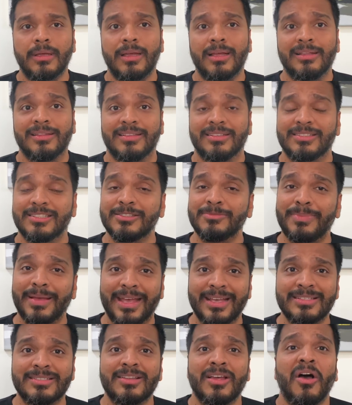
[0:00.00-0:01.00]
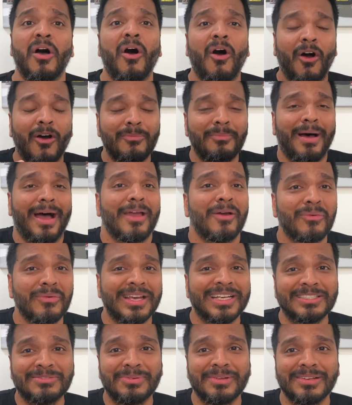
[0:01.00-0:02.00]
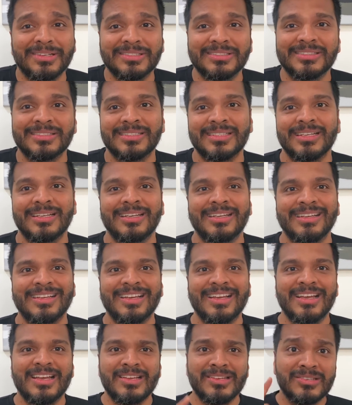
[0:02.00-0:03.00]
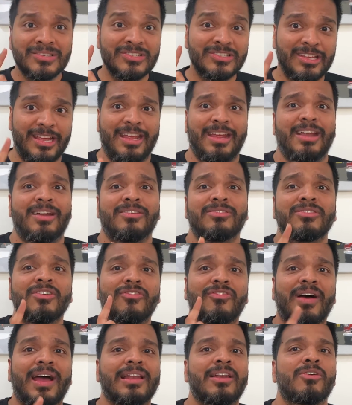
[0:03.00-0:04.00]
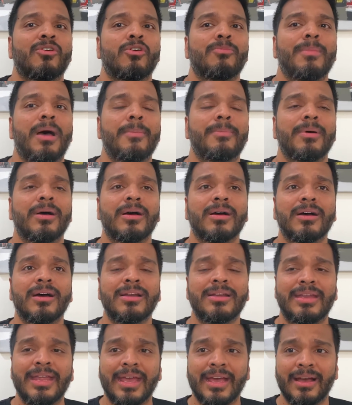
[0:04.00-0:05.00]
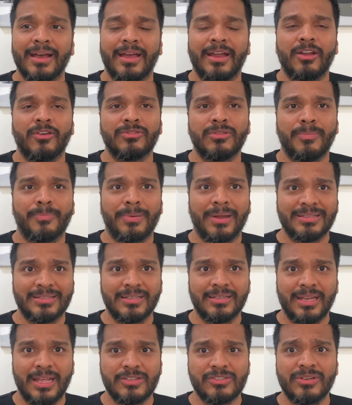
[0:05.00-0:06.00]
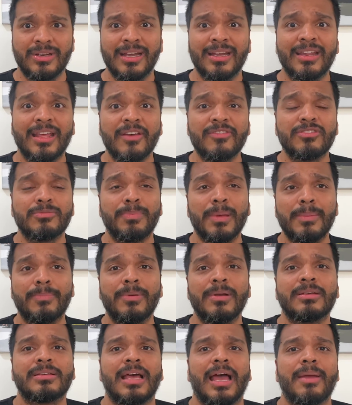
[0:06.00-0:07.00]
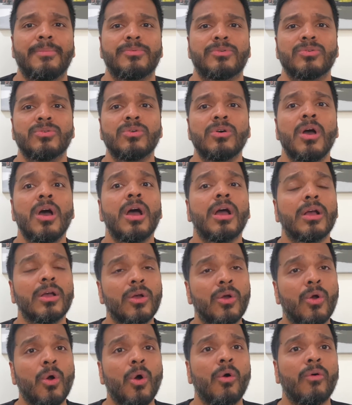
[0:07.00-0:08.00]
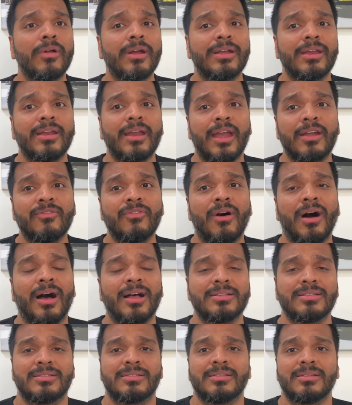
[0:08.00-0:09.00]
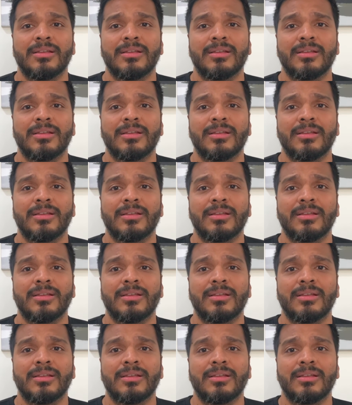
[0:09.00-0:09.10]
This is based on my own experience. Share the final roadmap a day ahead of the presentation. It gives people time to go over it in advance